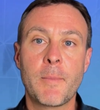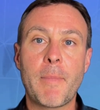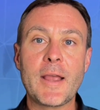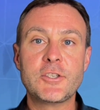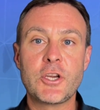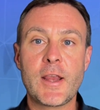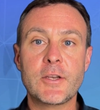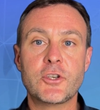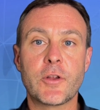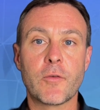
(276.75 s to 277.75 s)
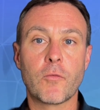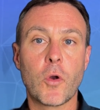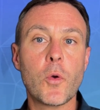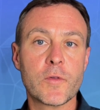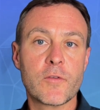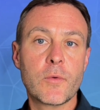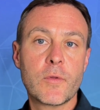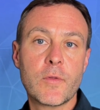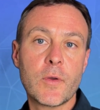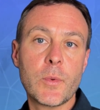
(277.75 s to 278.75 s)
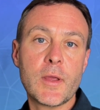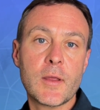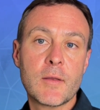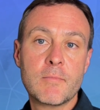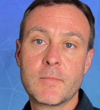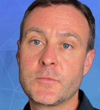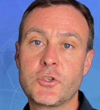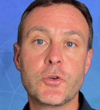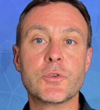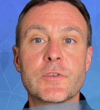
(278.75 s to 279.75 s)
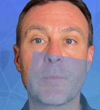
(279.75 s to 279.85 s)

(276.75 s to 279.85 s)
by changing the roles that we choose to